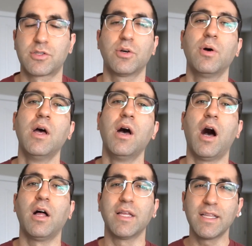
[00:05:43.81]
So
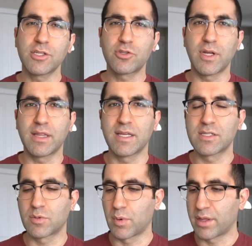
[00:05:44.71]
I'll illustrate
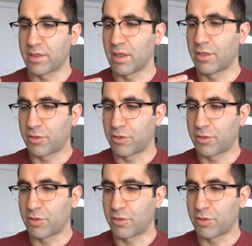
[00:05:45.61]
this with